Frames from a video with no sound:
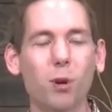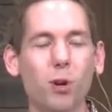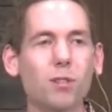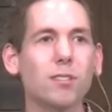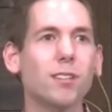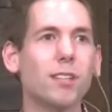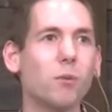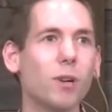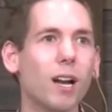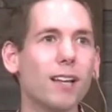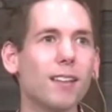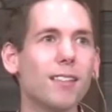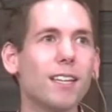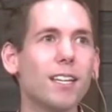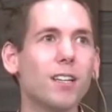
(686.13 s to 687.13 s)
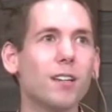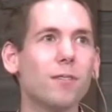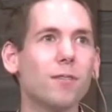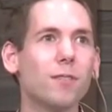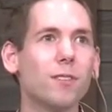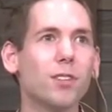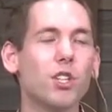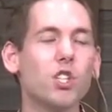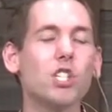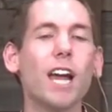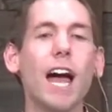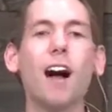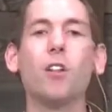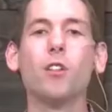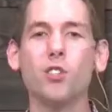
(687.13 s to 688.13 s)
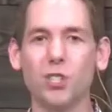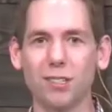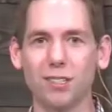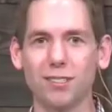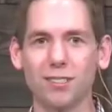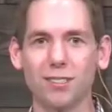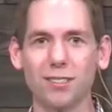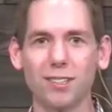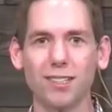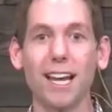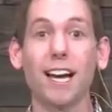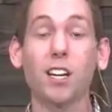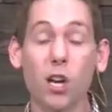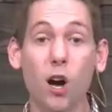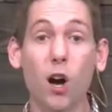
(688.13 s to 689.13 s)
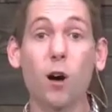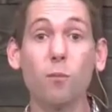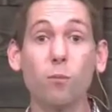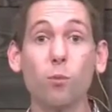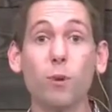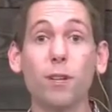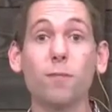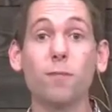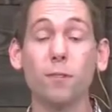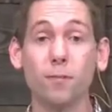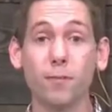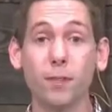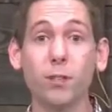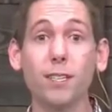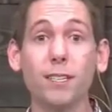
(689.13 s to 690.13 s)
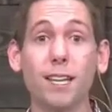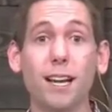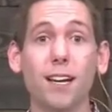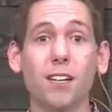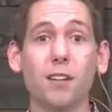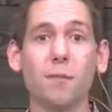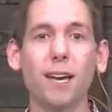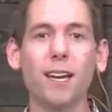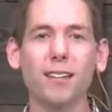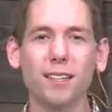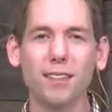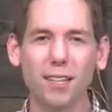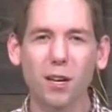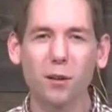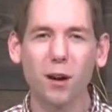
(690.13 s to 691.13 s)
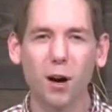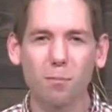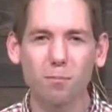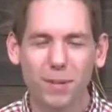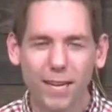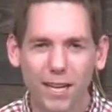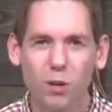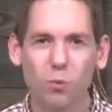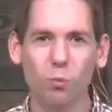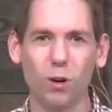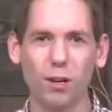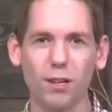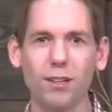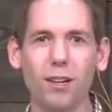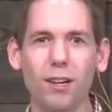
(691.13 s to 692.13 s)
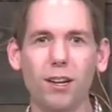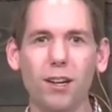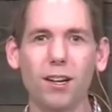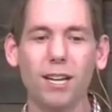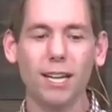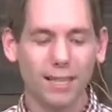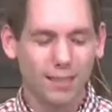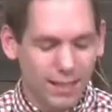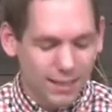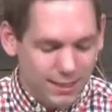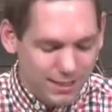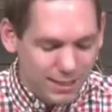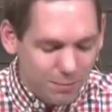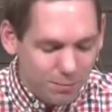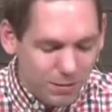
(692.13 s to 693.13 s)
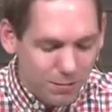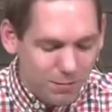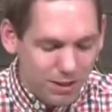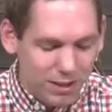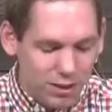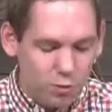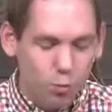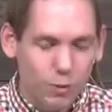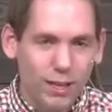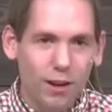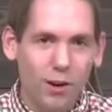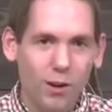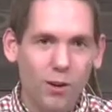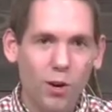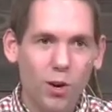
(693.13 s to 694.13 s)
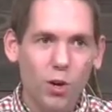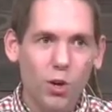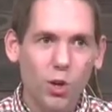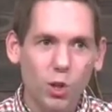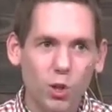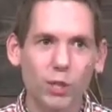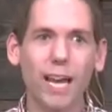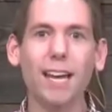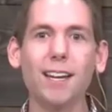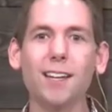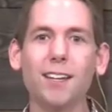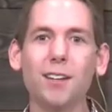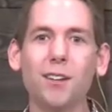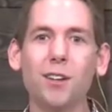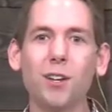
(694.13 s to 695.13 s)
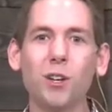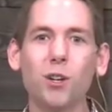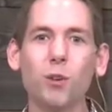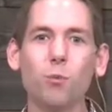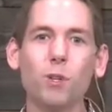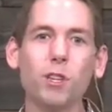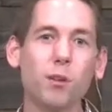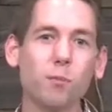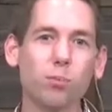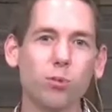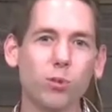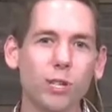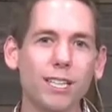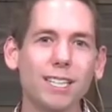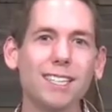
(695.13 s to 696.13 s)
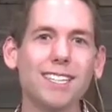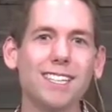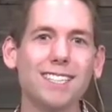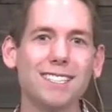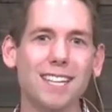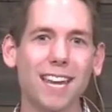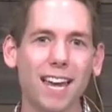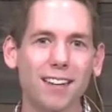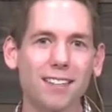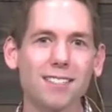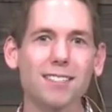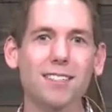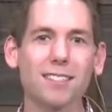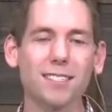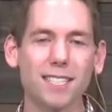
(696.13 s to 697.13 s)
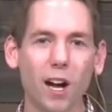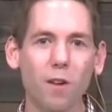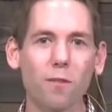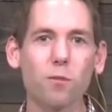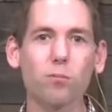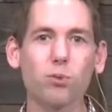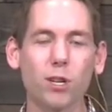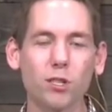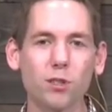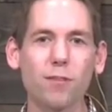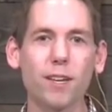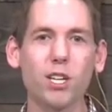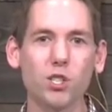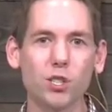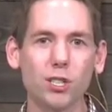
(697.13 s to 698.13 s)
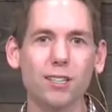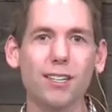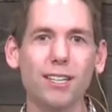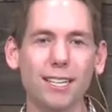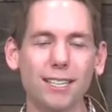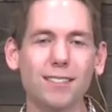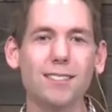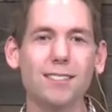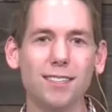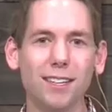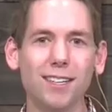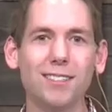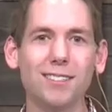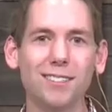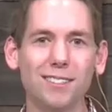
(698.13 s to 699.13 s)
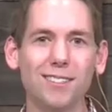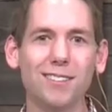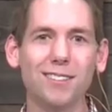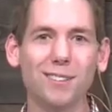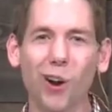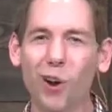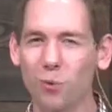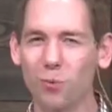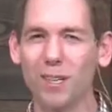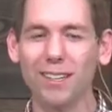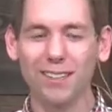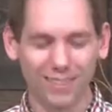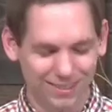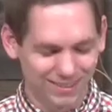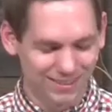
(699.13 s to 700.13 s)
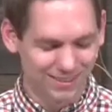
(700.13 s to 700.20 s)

Personally, when I think of the challenges that come with fulfilling that command, I think a big one is simply because we are created with a pretty intense self-preservation instinct, aren't we?